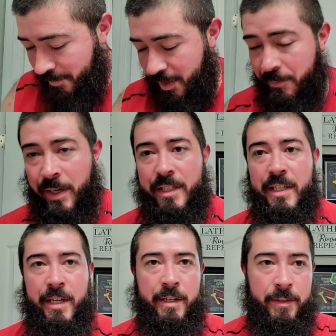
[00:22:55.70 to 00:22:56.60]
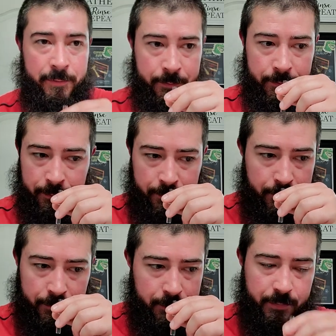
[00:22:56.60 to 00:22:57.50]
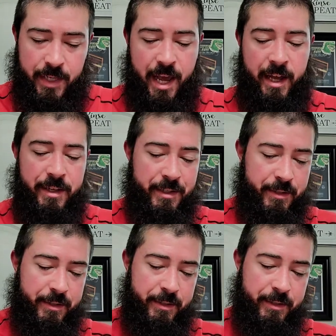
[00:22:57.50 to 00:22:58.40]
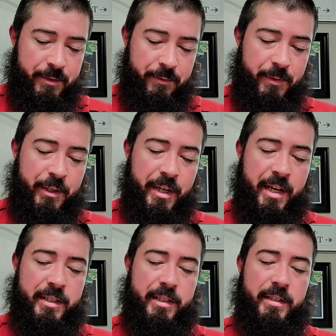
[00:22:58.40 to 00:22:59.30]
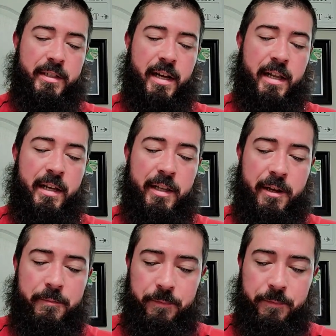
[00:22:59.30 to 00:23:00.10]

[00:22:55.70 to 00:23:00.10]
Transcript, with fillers: but, uh, yeah, real nice. I like that.